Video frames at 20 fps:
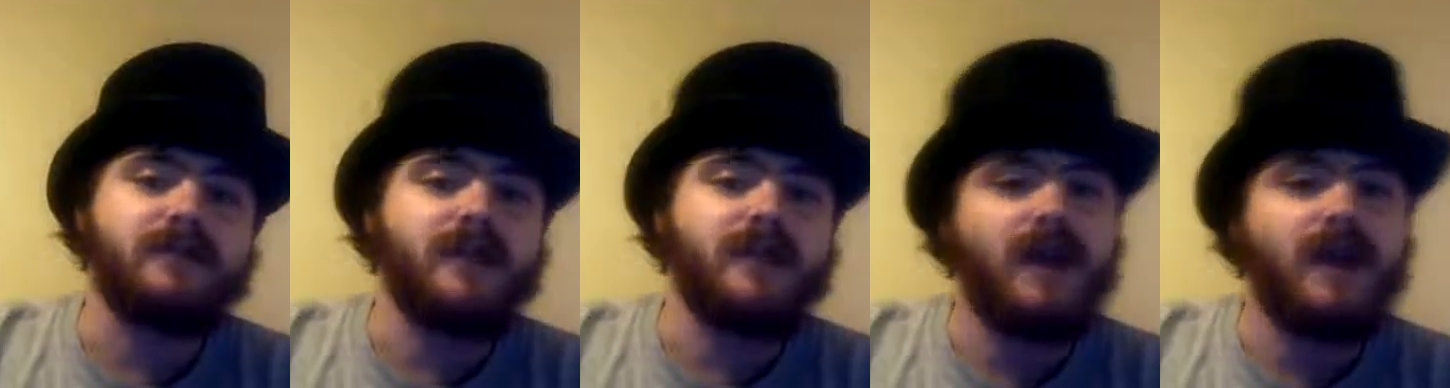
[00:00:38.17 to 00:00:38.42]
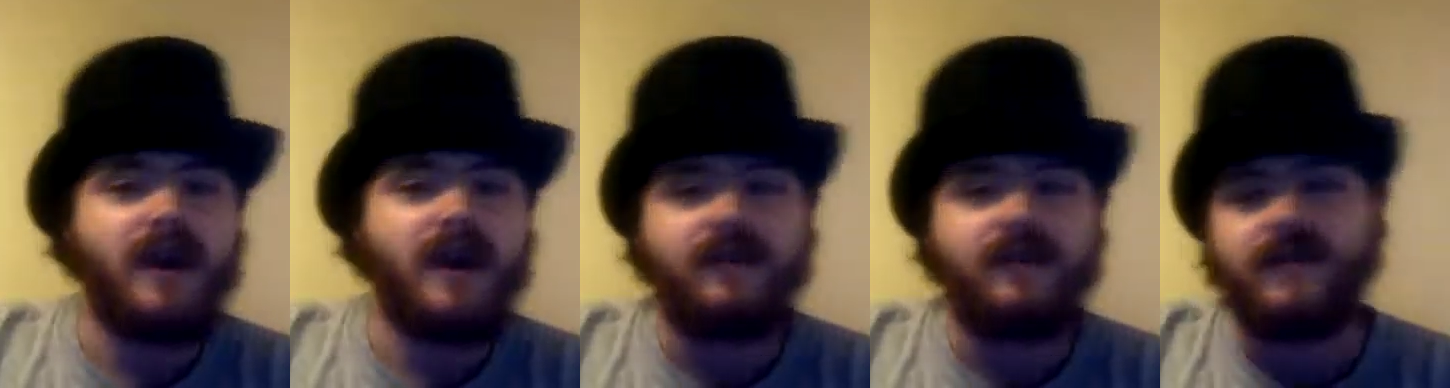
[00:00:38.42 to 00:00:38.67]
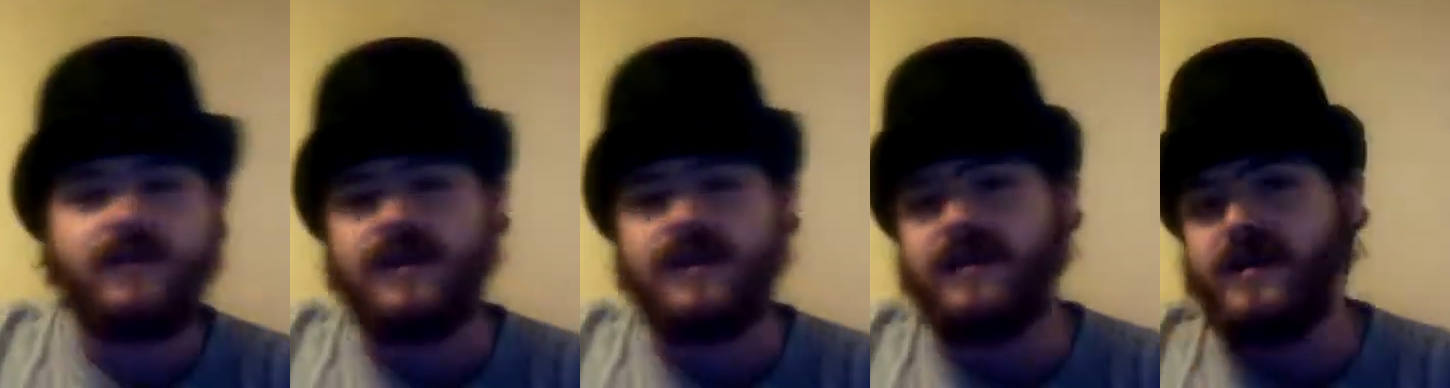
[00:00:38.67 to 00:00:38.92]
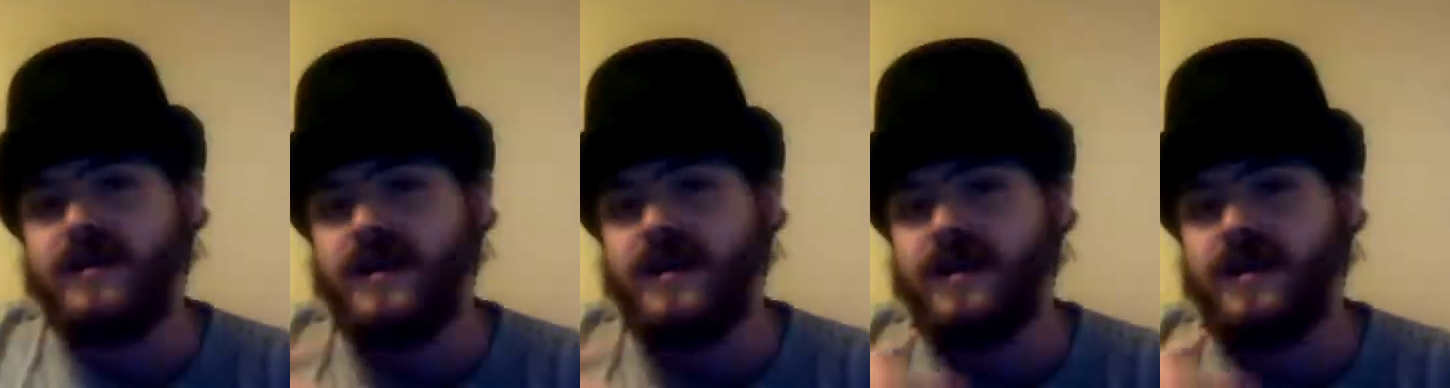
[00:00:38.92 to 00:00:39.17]
having a
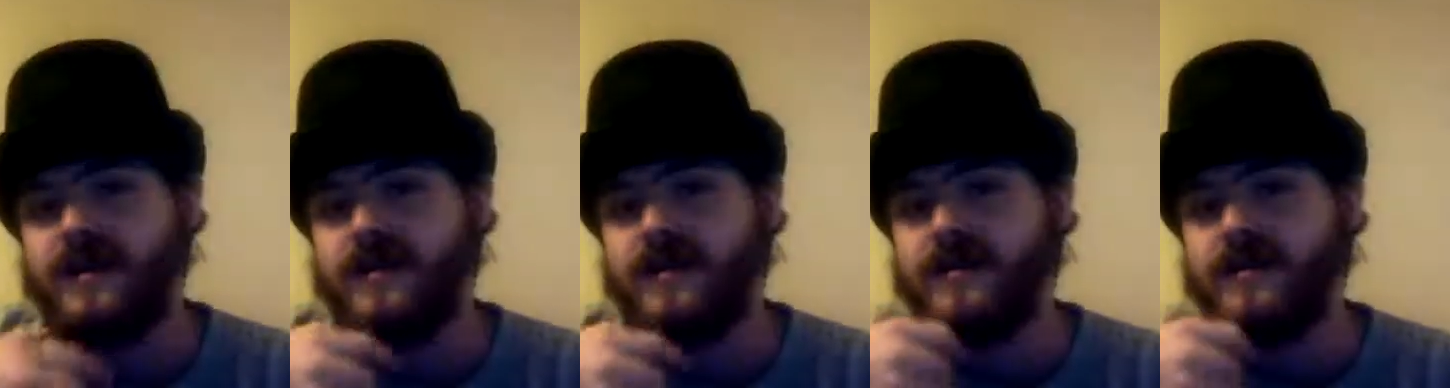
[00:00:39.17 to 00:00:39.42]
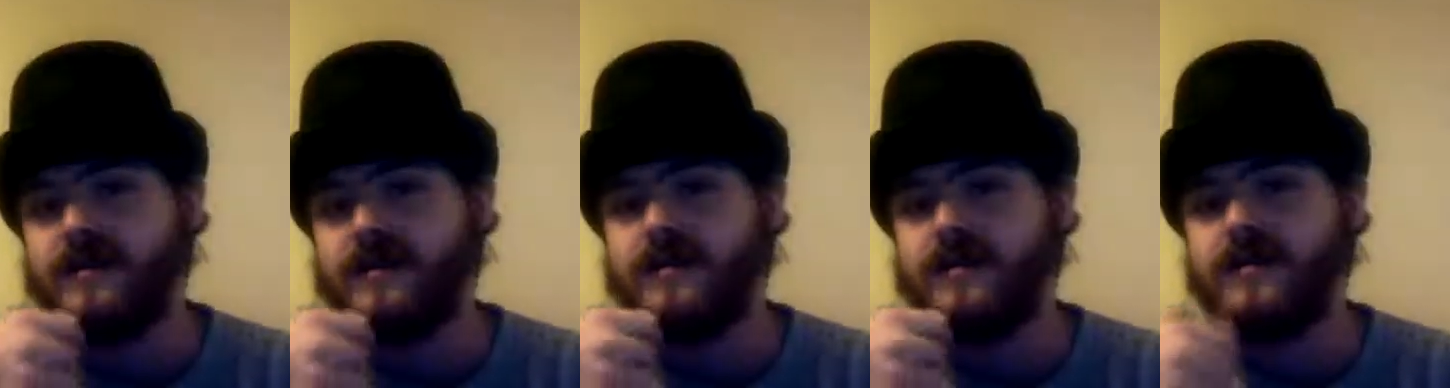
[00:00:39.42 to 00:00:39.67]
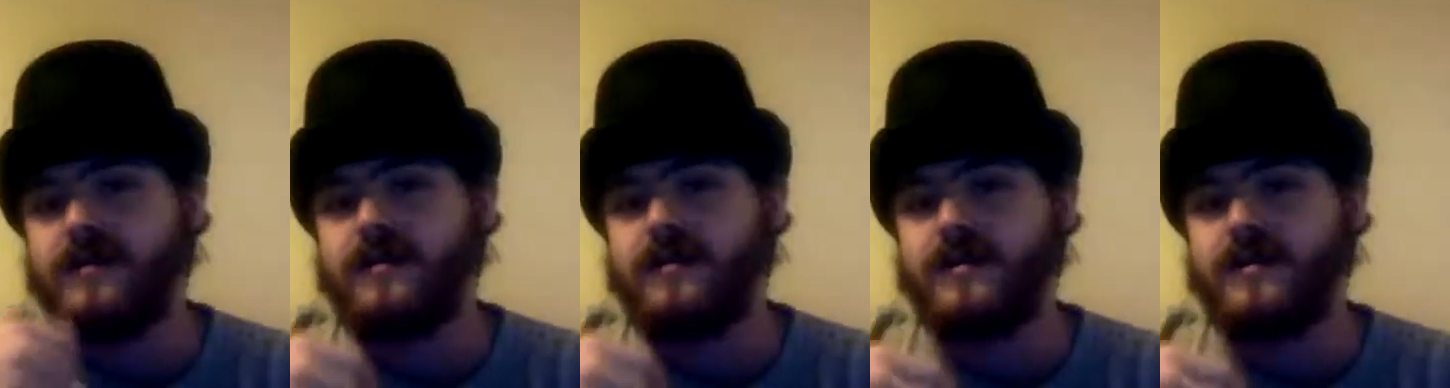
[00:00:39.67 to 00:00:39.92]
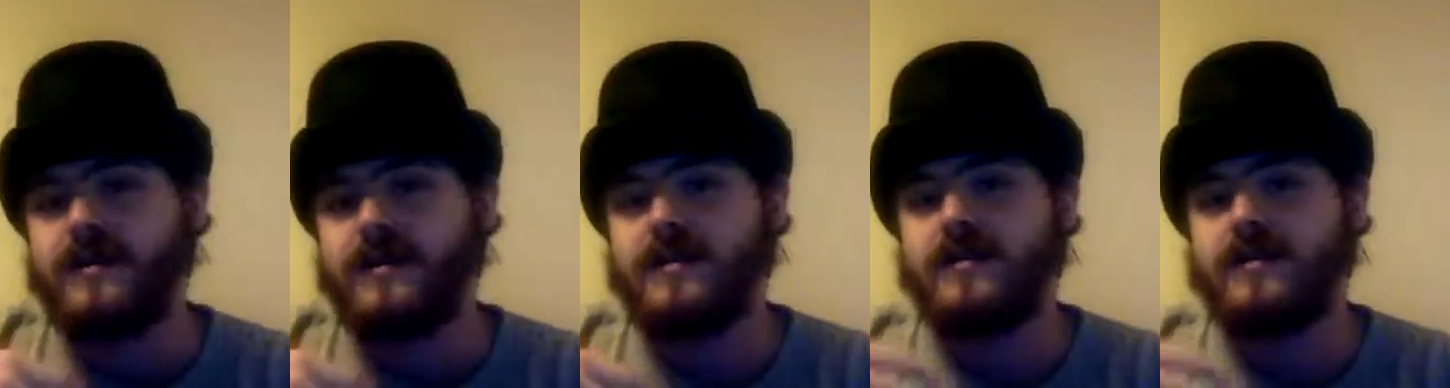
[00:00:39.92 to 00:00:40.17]
thing,
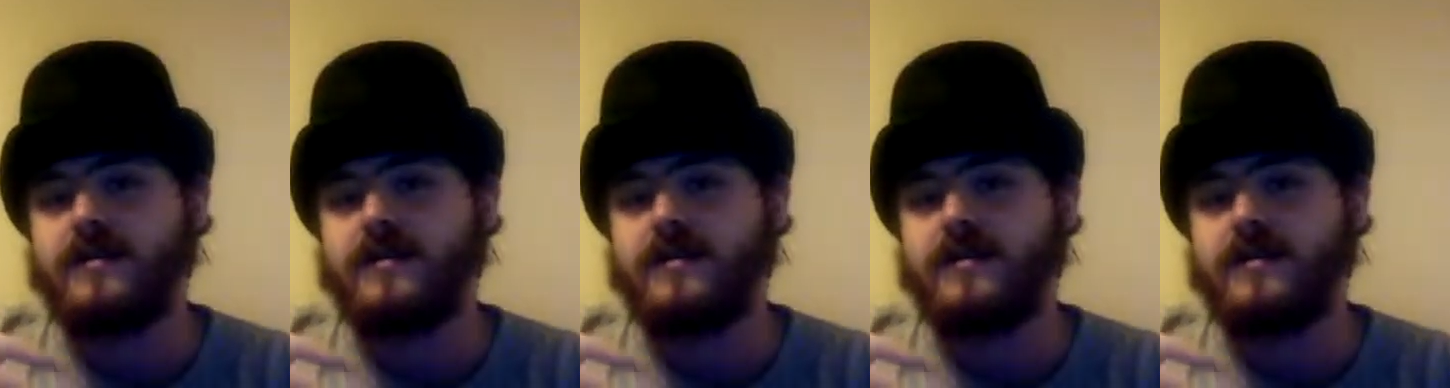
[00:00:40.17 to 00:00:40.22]
like,